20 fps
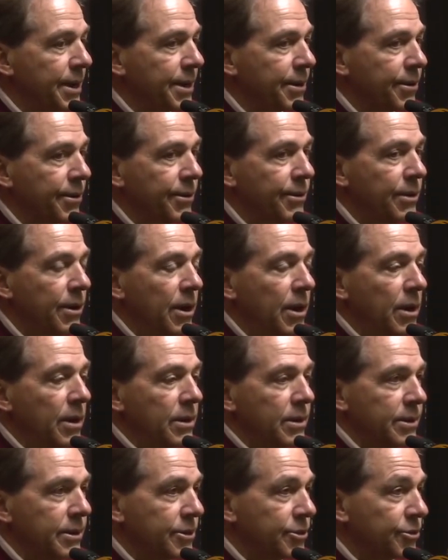maker,
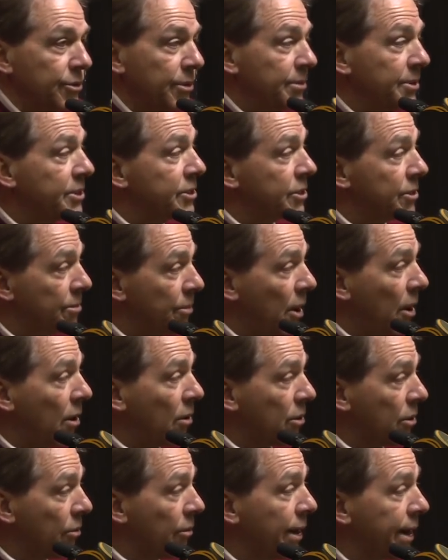distributes the
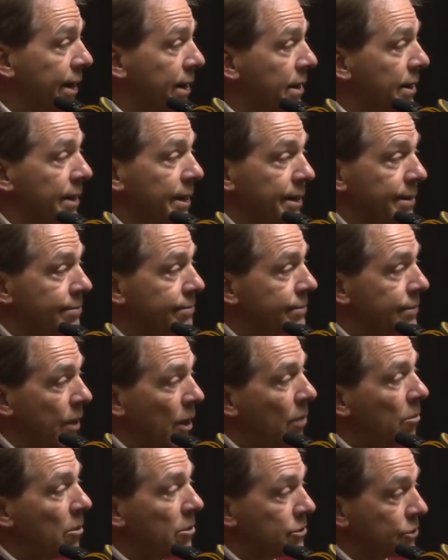ball correctly
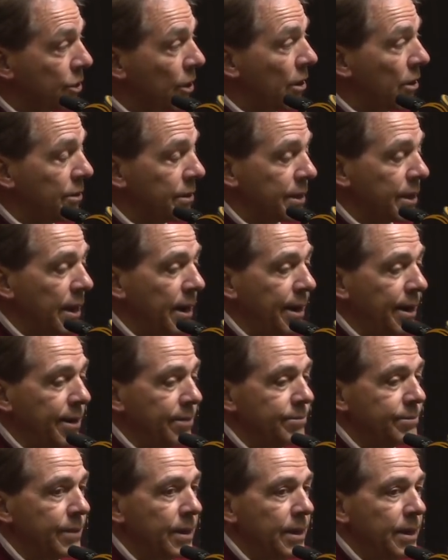almost all the
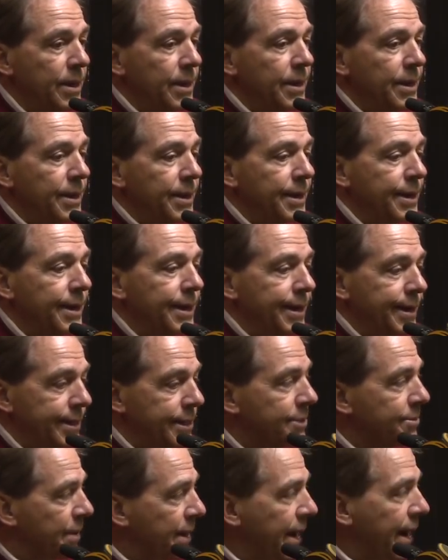time, and
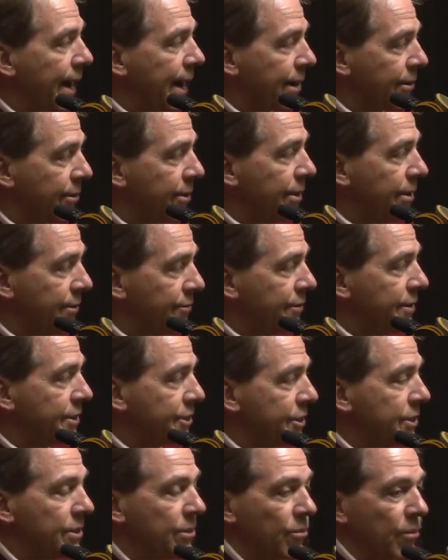he's been accurate and
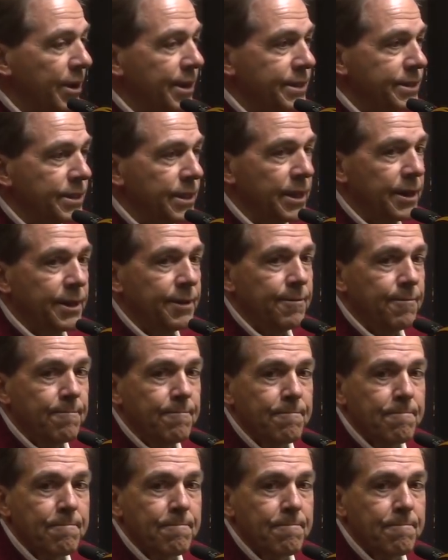efficient in the way he's done it.